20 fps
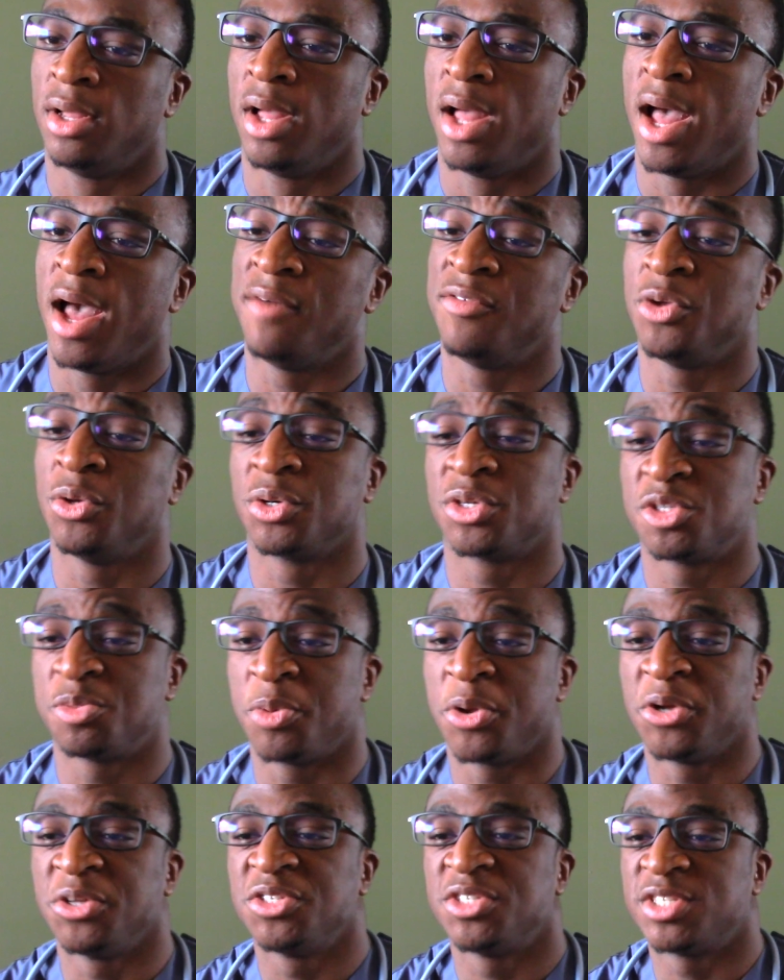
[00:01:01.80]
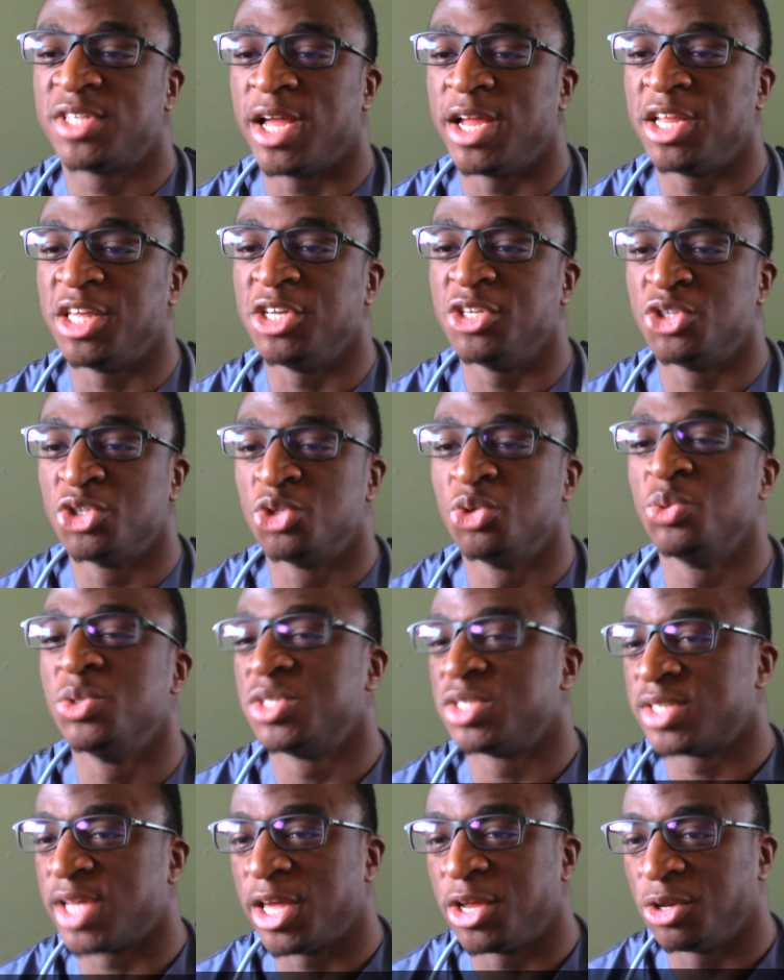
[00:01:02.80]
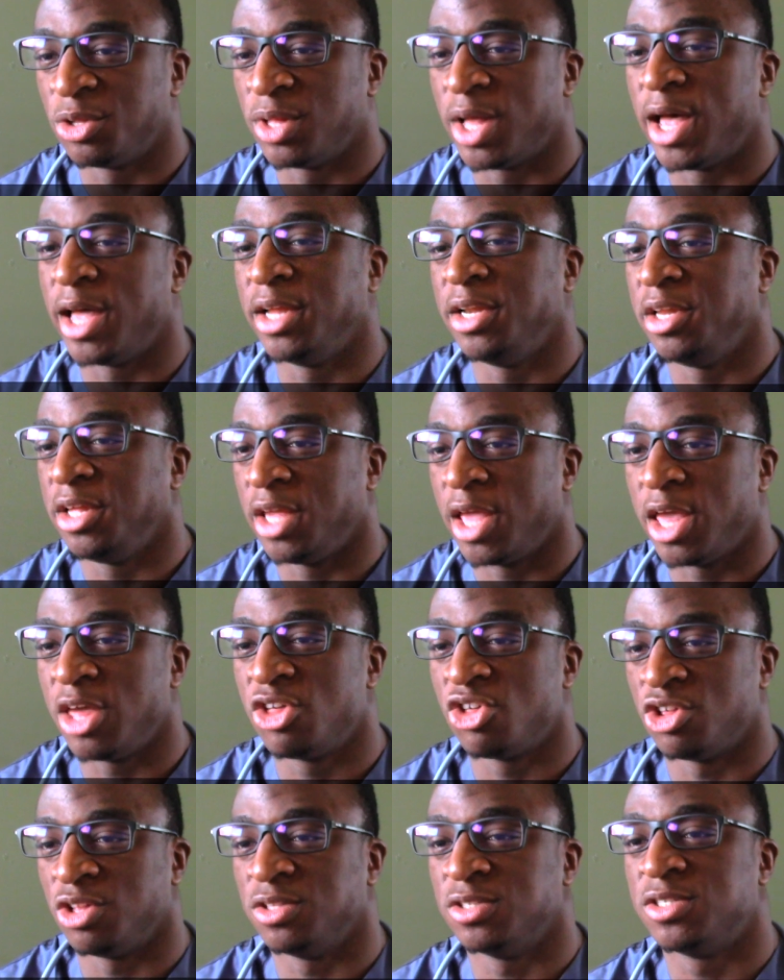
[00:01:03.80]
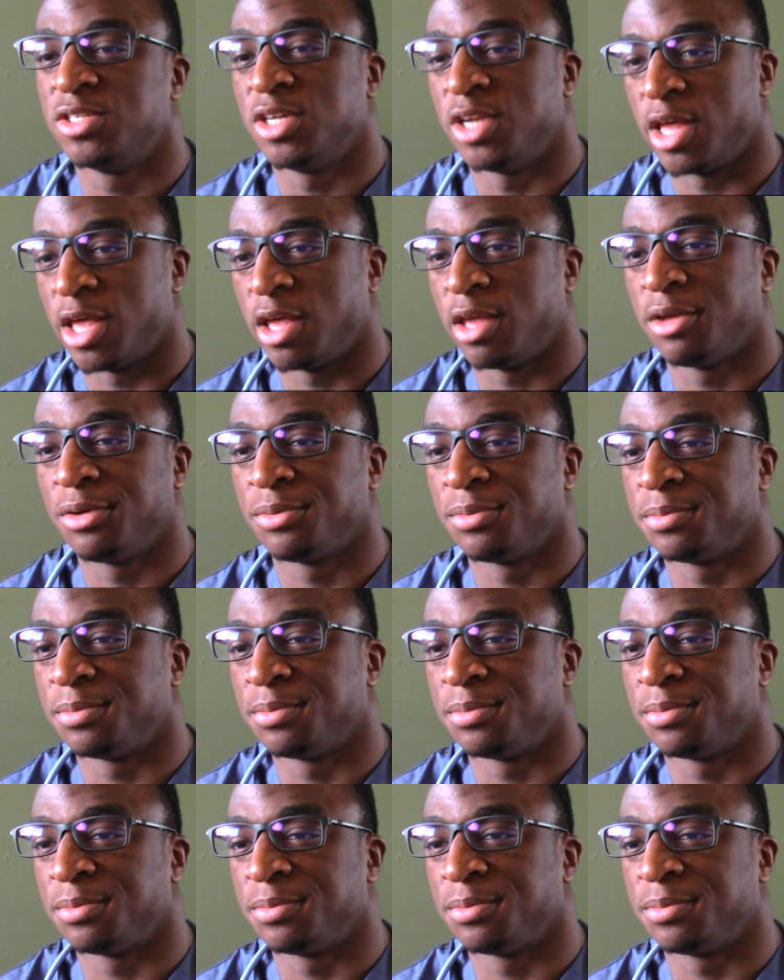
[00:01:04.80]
Have you experienced any suicidal ideation today?